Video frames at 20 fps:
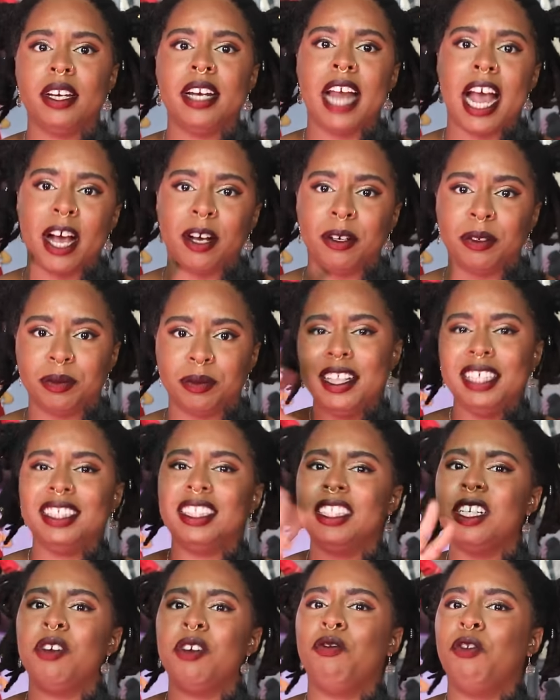now, this
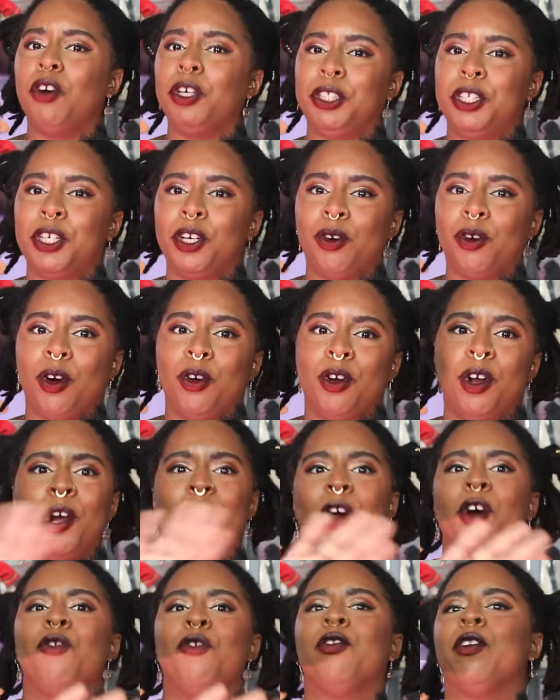is an unfortunate quote
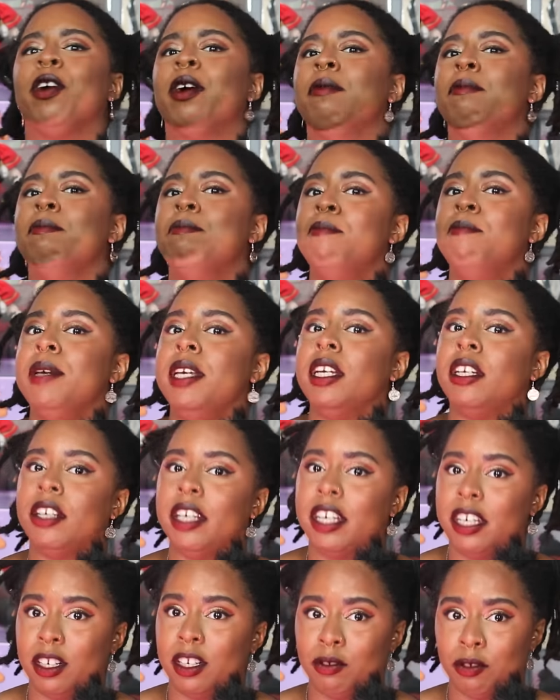for a
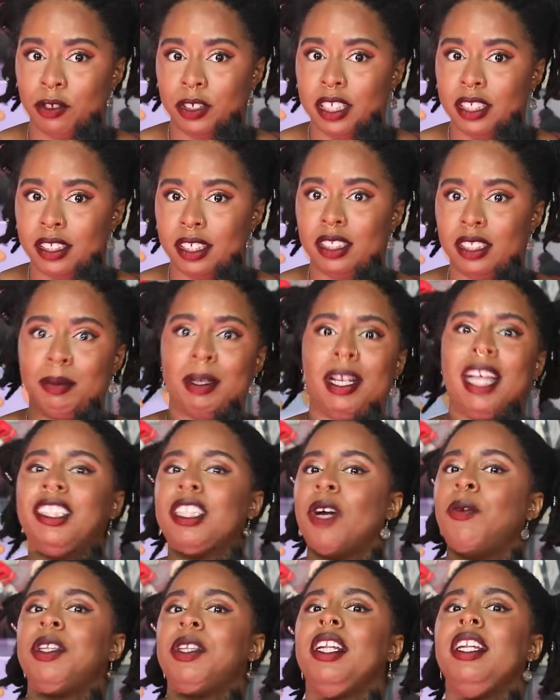myriad of reasons, but let's
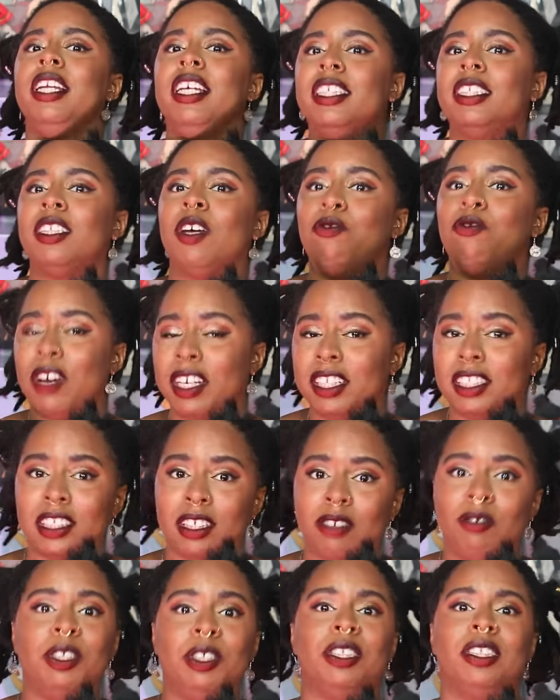start with the least
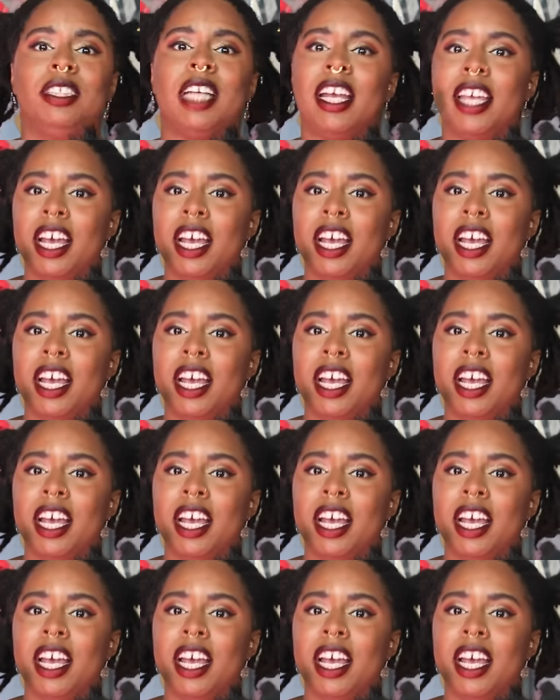offensive, which is that